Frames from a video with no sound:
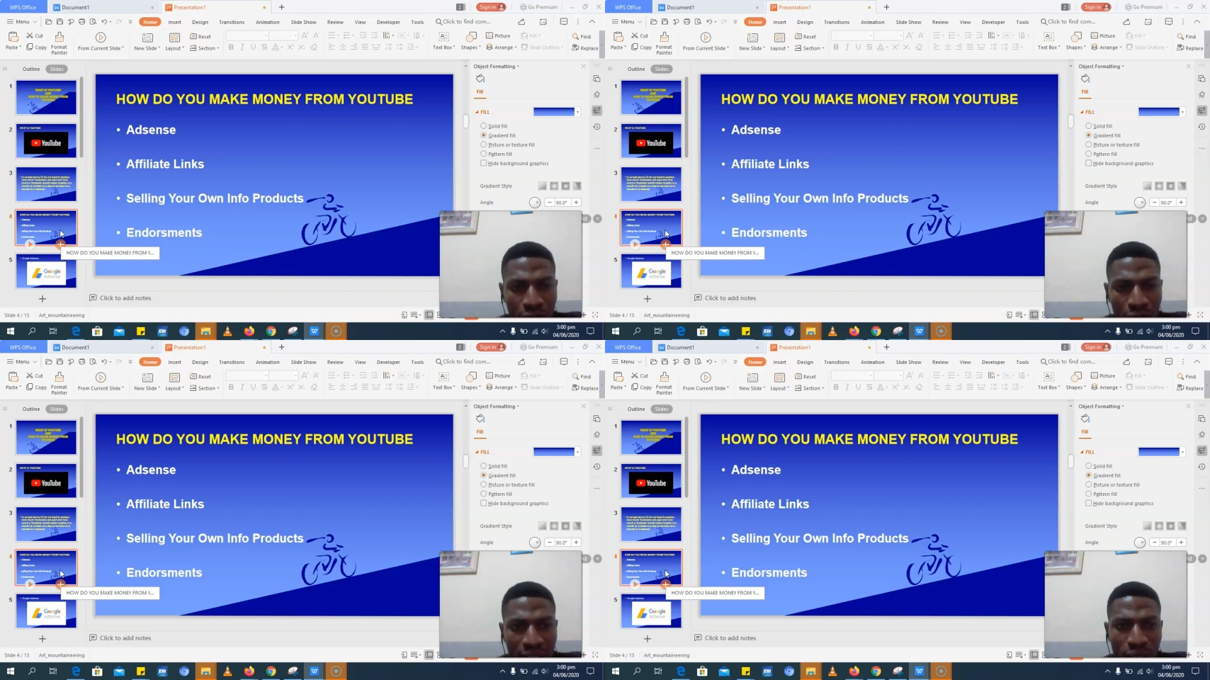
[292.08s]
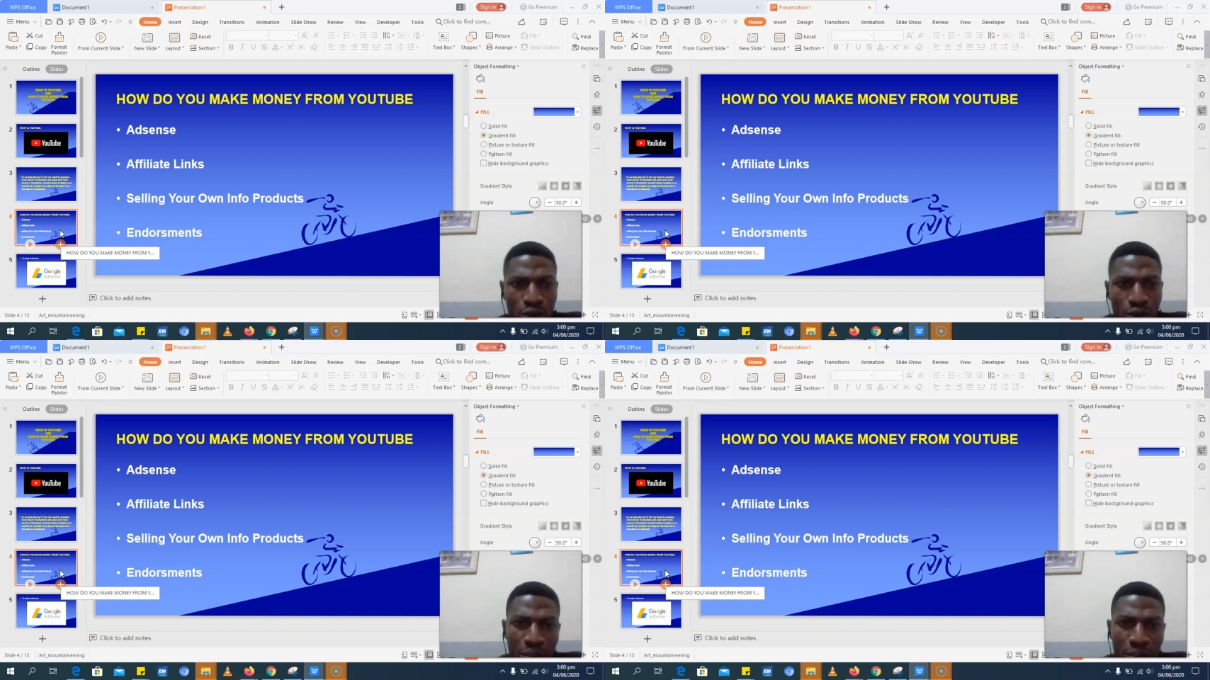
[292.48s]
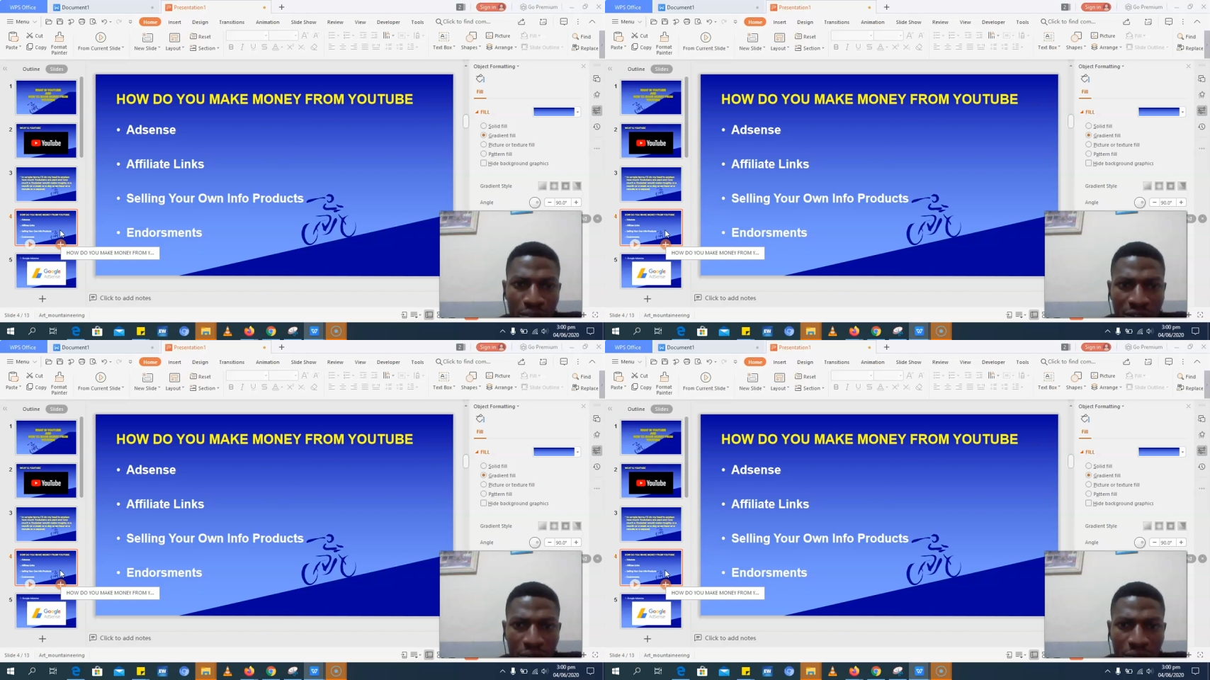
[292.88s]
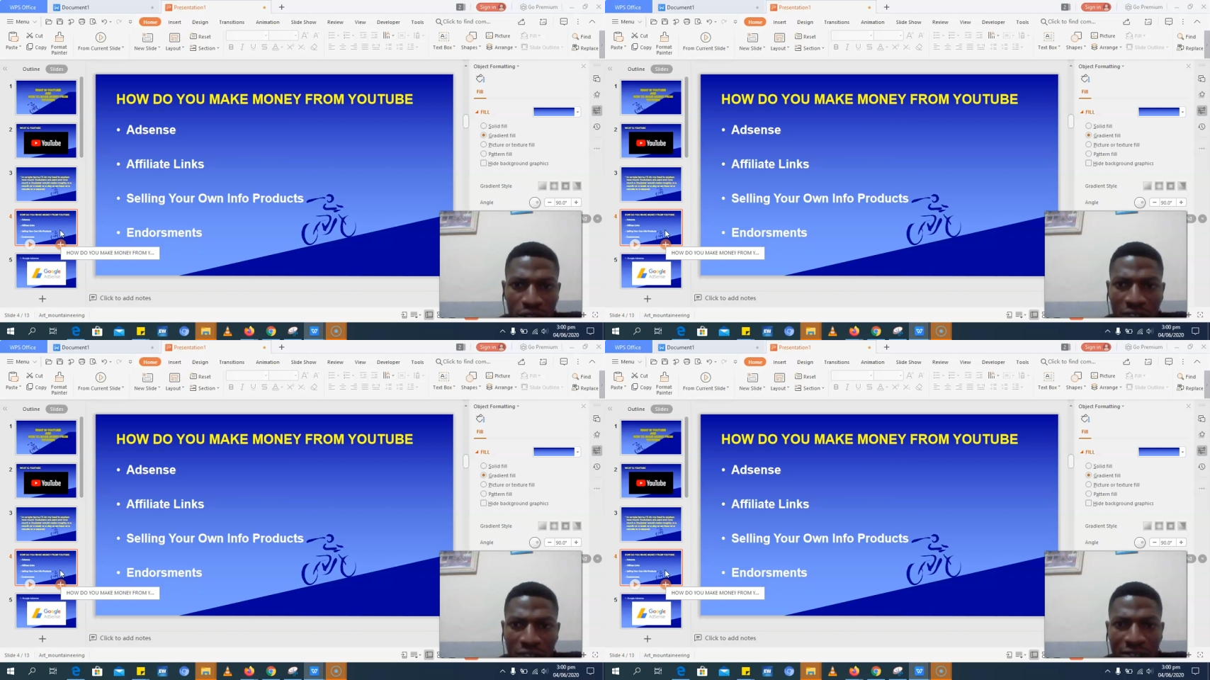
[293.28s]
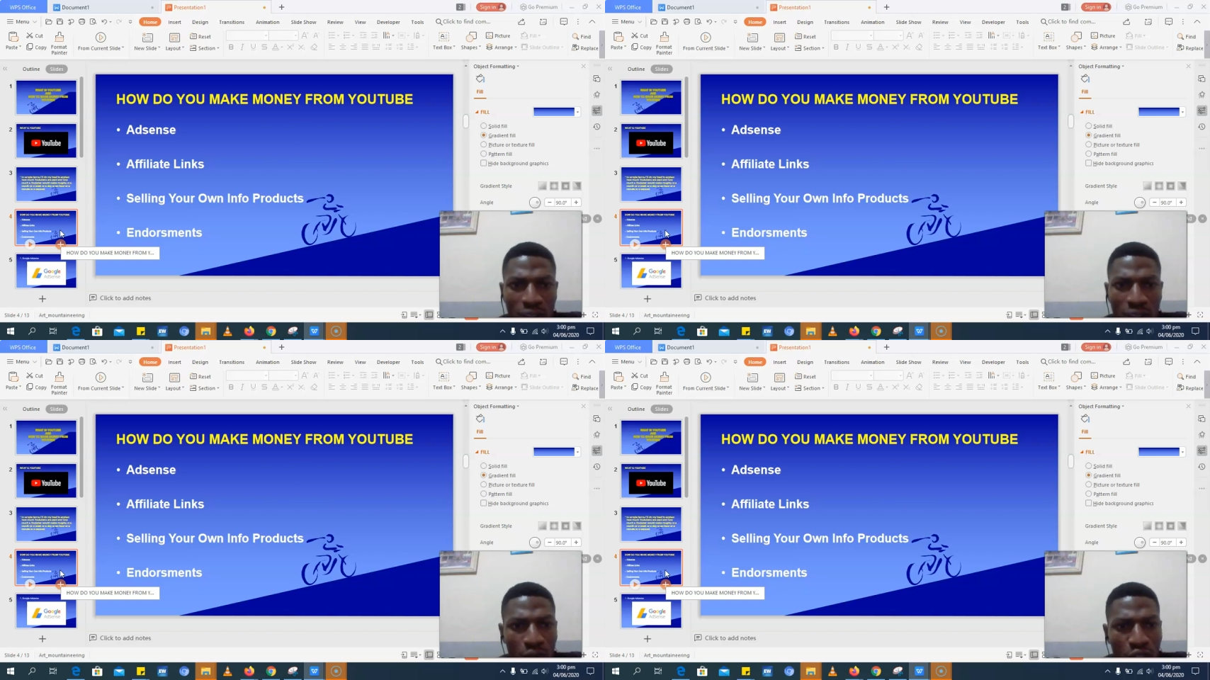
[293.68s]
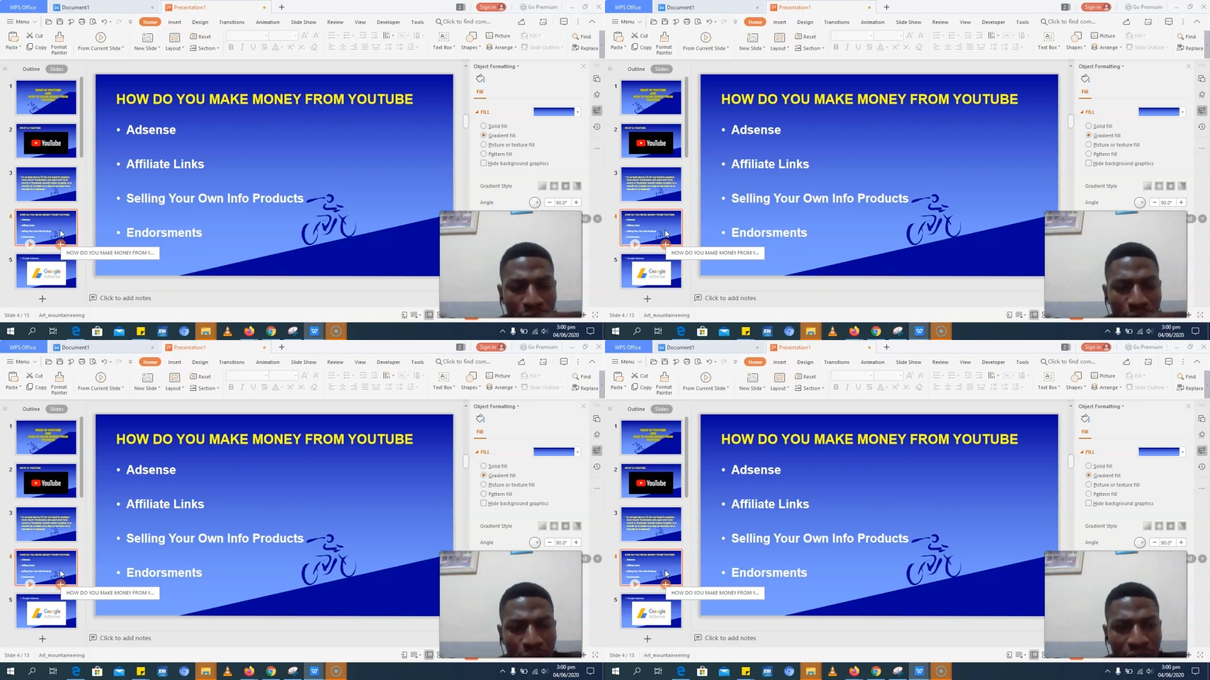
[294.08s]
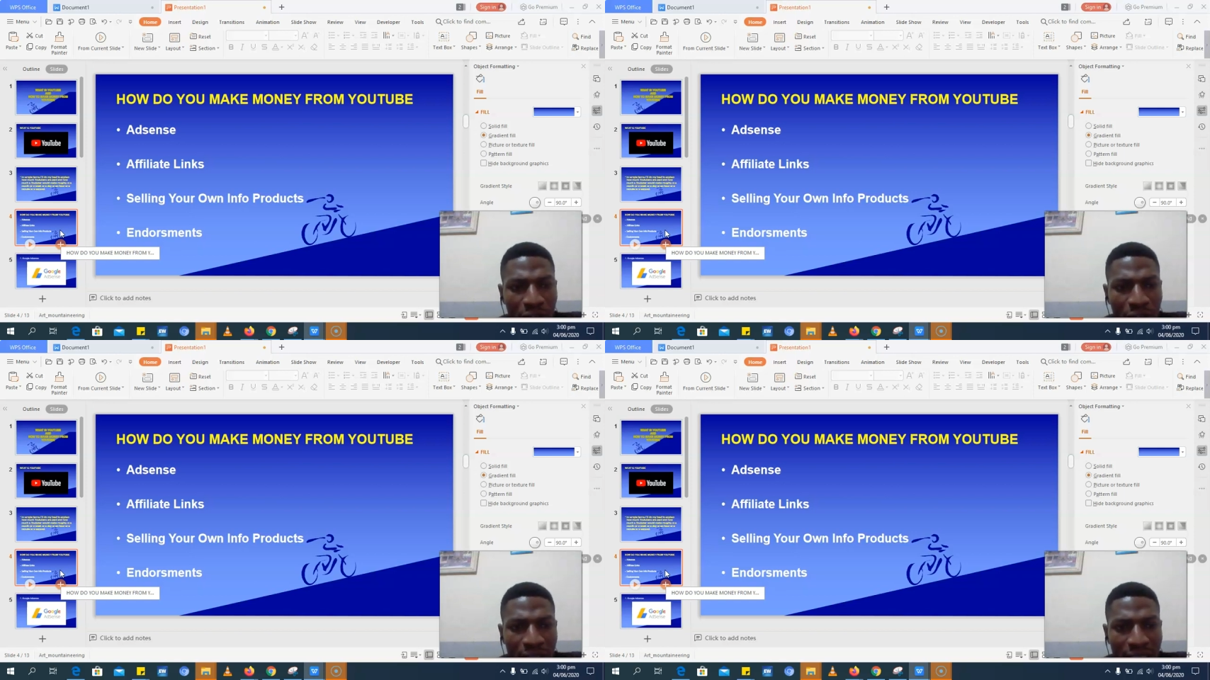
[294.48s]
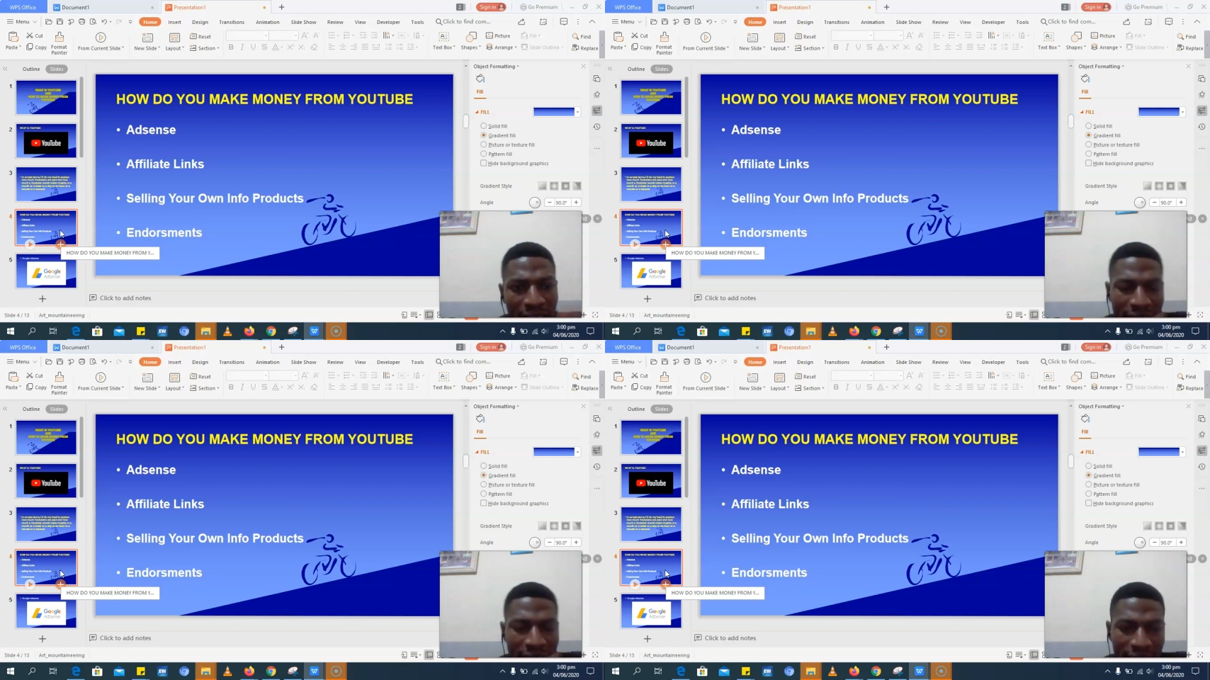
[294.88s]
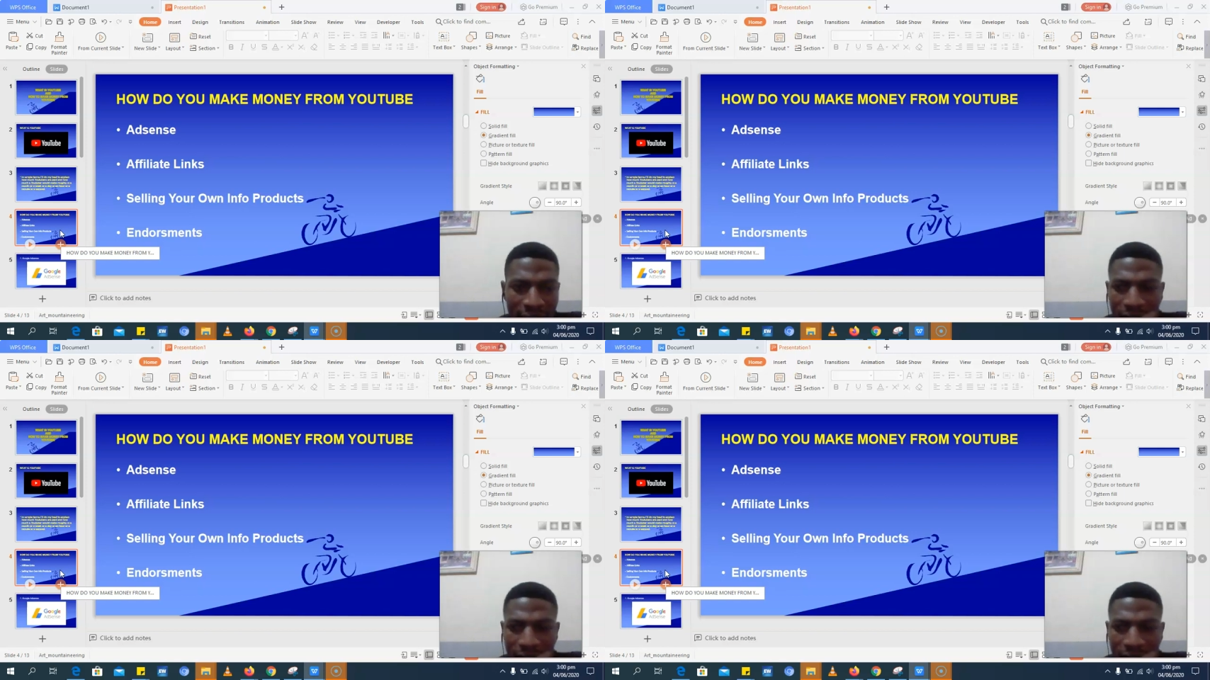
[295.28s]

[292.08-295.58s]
to it, how do you make money from it? So the first way you make money from it is AdSense.